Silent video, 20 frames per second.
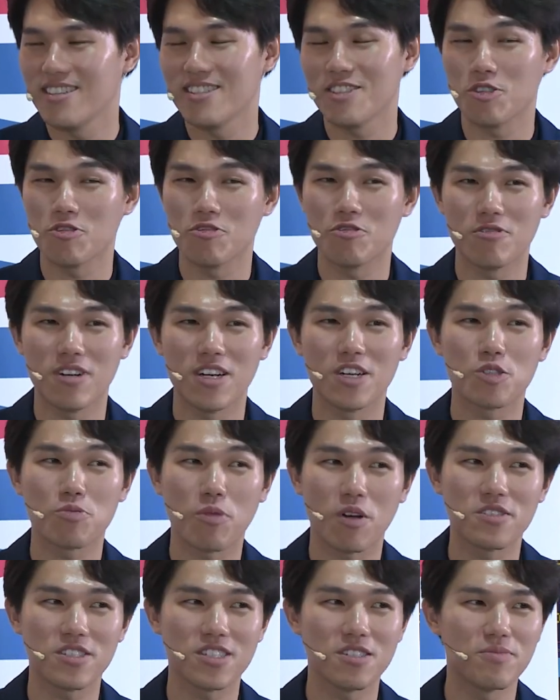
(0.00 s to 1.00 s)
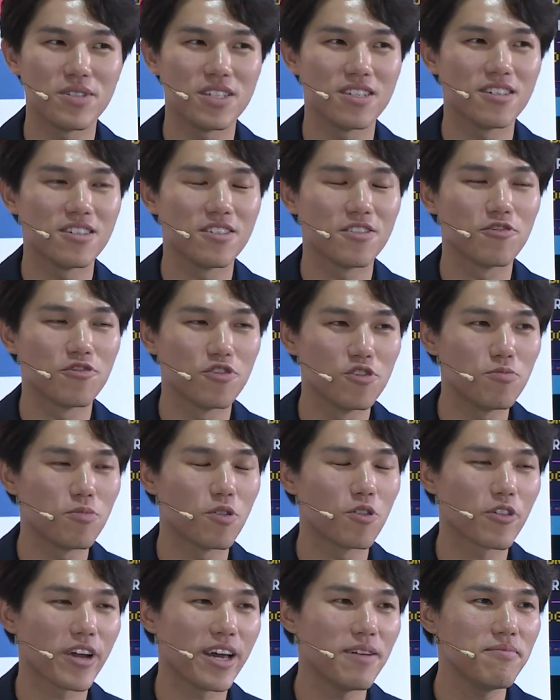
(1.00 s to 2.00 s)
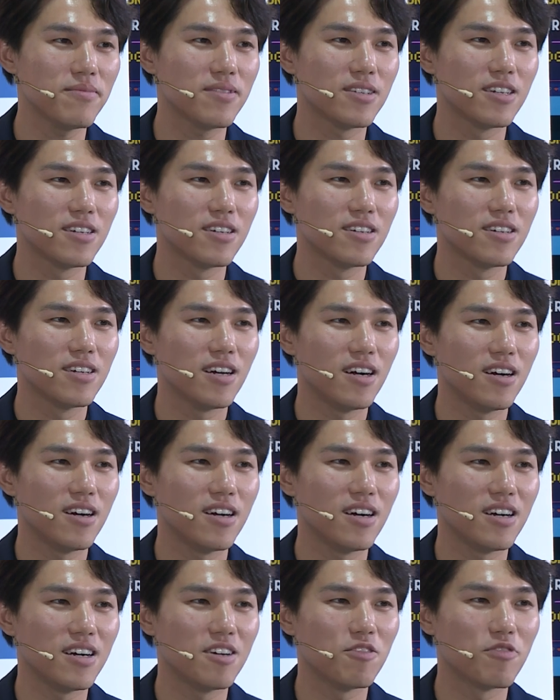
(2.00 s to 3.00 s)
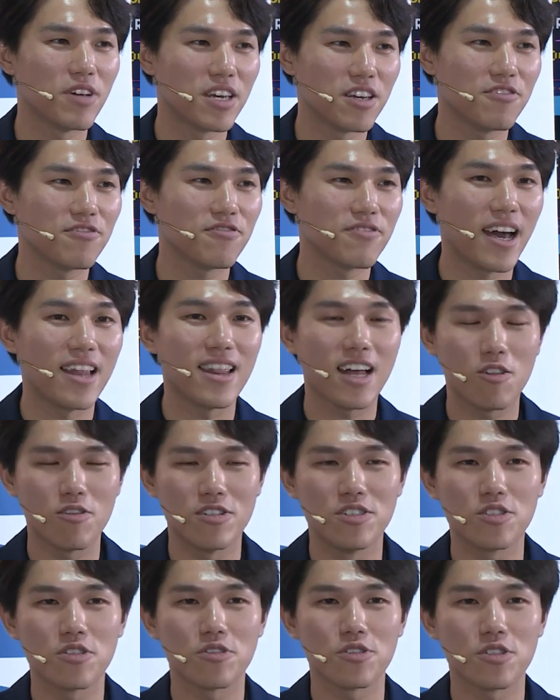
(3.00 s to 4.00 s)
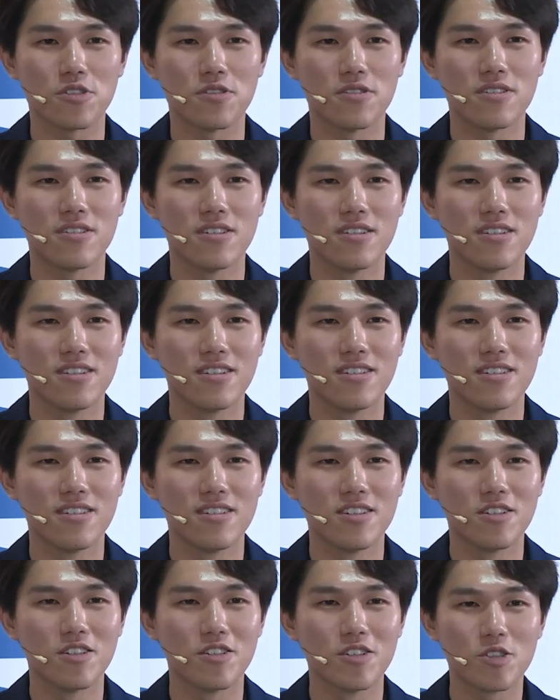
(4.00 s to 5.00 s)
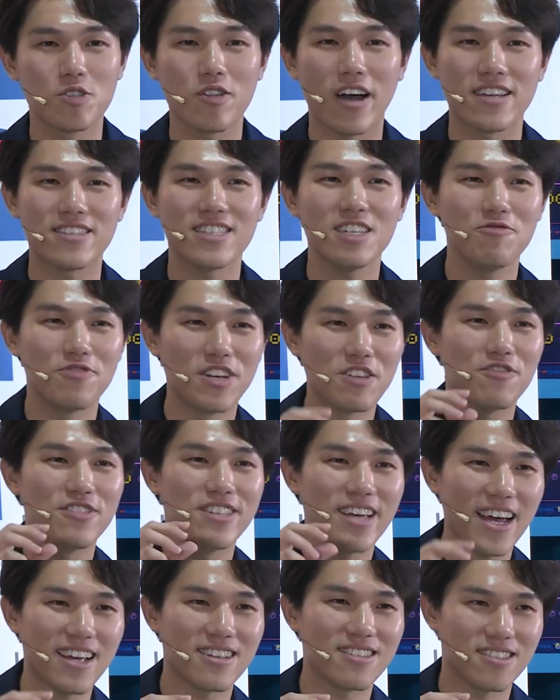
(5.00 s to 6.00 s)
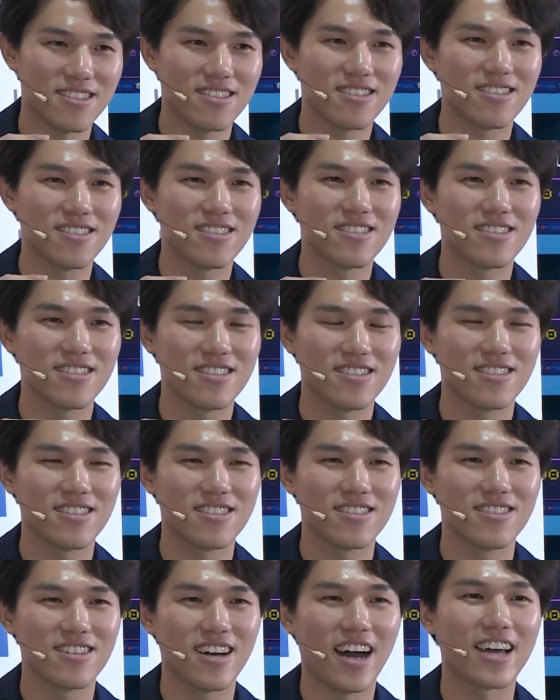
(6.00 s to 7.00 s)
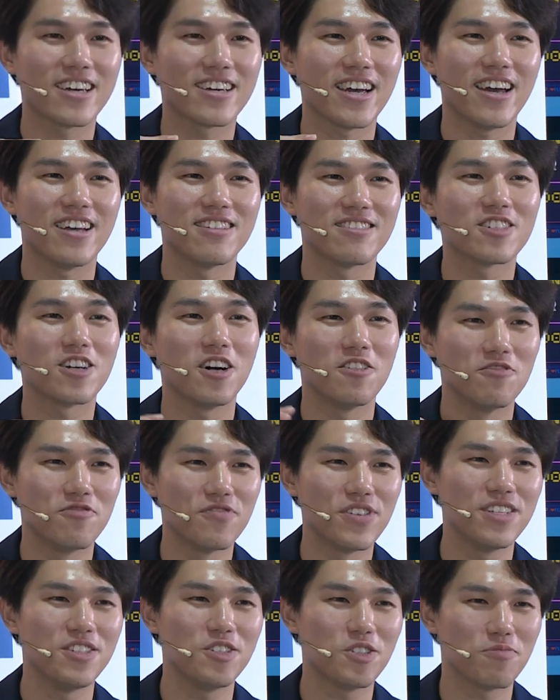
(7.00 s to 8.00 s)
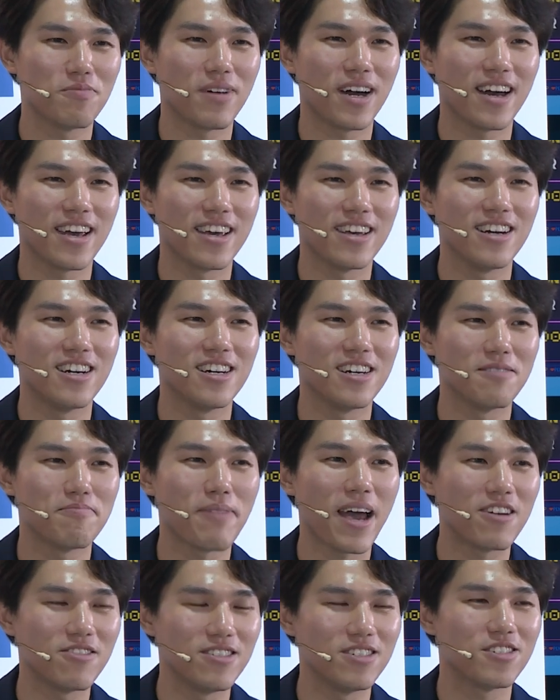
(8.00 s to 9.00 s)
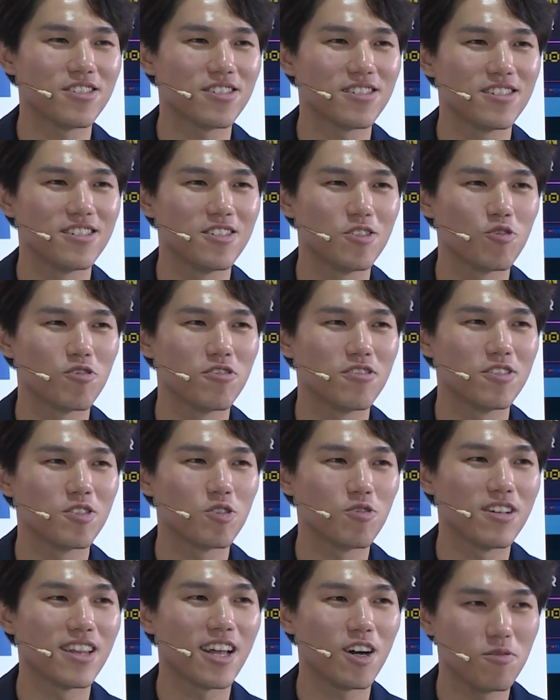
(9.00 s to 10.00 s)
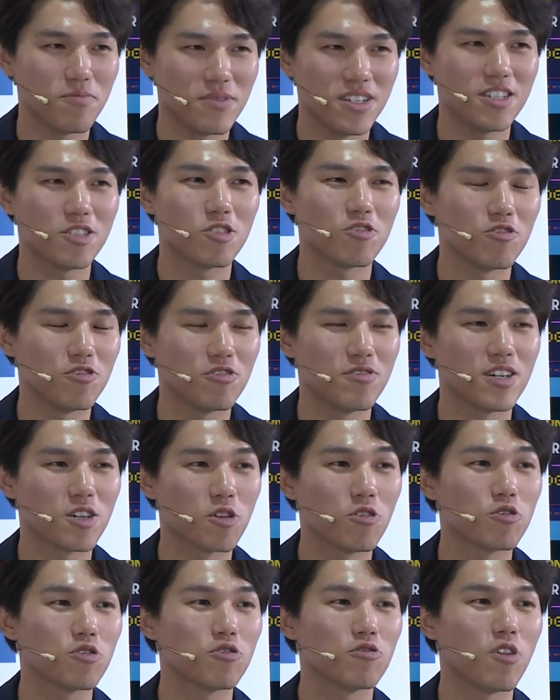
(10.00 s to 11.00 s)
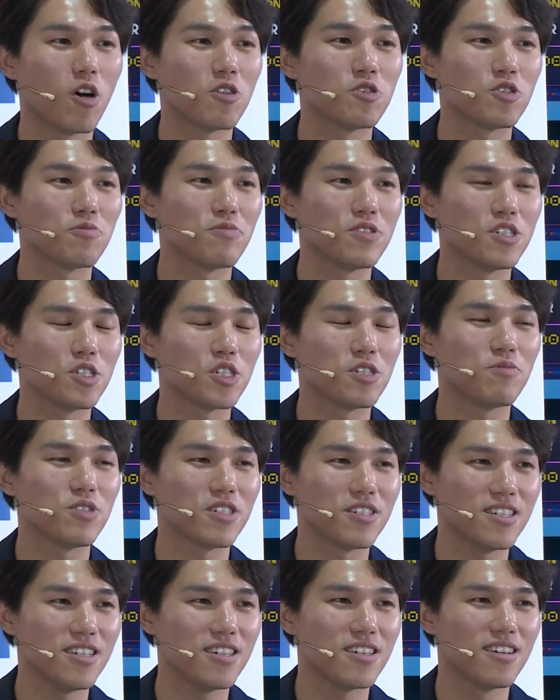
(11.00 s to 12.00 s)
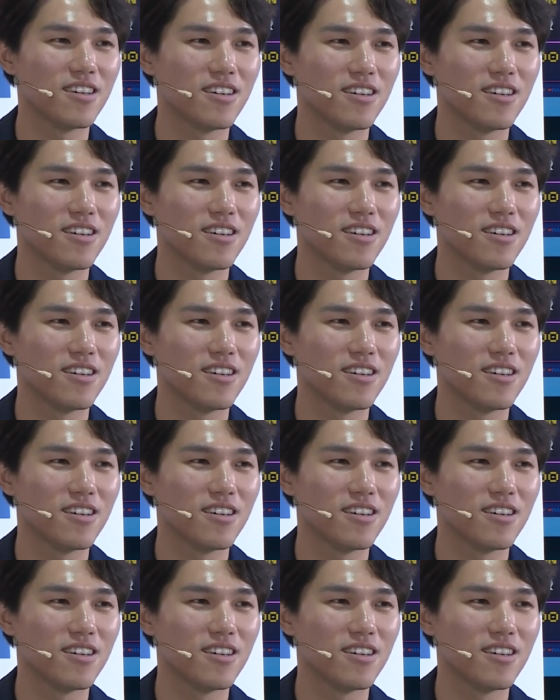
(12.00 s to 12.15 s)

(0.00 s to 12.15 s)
to sponsor me full program with allowance also. So I think with that, I can convince my parents to allow me to go to entrepreneurship journey.